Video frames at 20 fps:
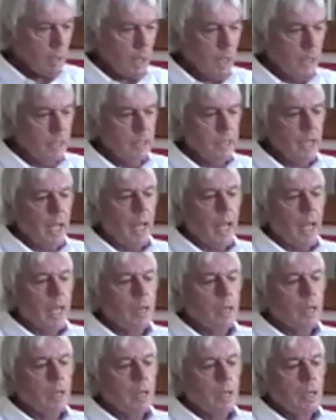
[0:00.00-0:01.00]
And
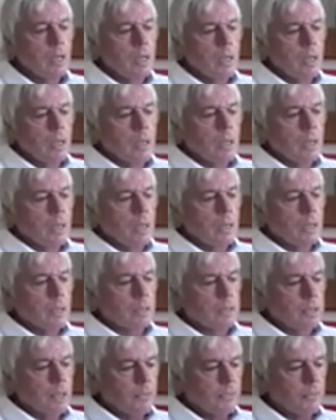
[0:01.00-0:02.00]
yet,
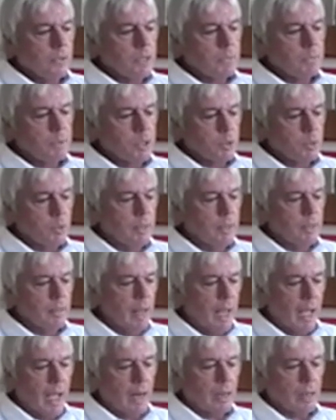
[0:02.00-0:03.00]
the difference between
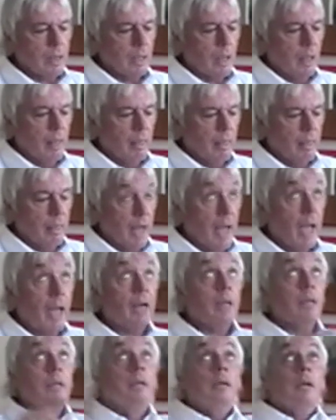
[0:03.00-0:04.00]
that and
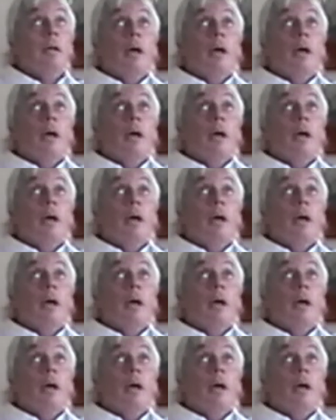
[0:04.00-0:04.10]
that